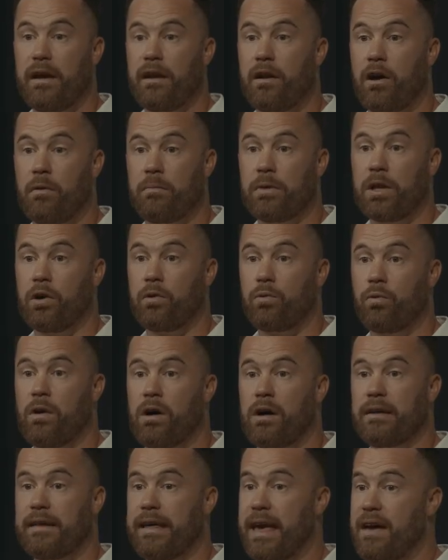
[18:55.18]
in Home Alone
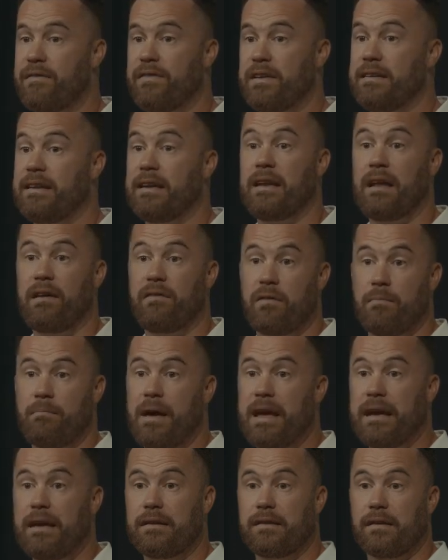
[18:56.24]
1, Kevin didn't even
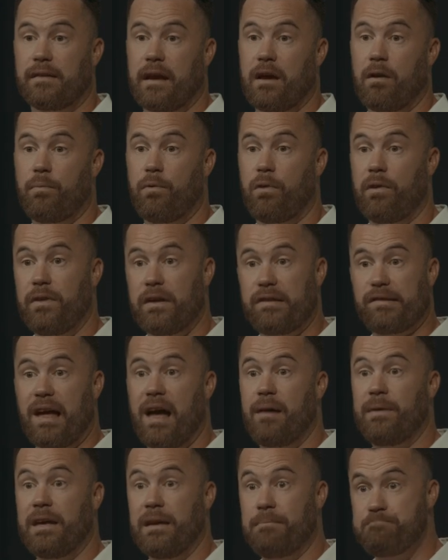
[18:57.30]
make it to the airport. This
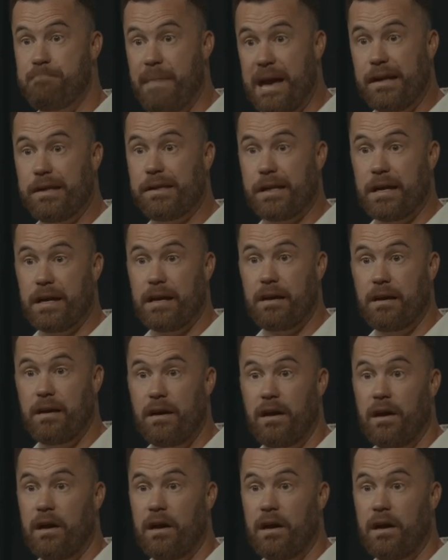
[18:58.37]
time he makes it.